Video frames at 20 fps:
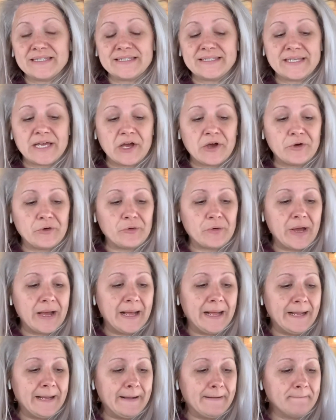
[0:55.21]
So
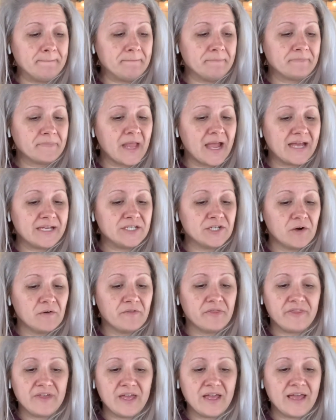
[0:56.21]
I
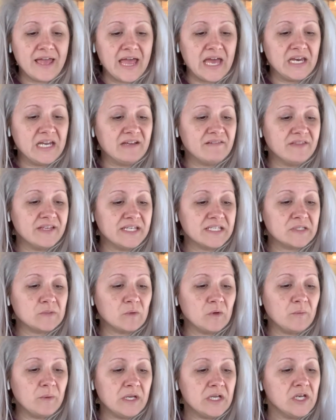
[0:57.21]
don't think any of this
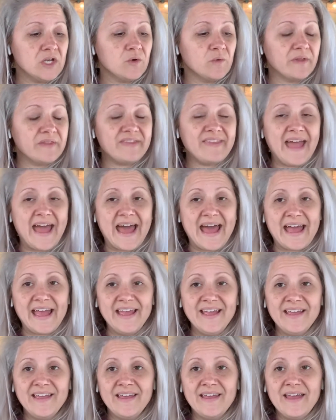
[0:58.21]
will be new with
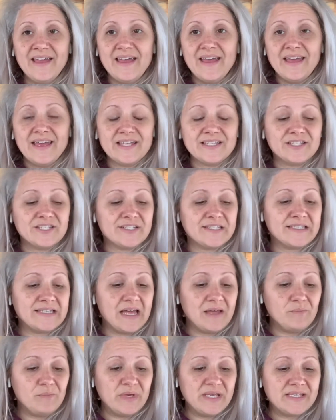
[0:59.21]
tag. It's just
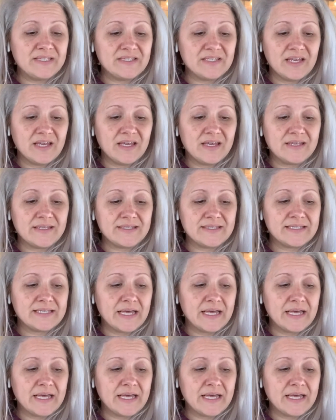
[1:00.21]
10 pieces.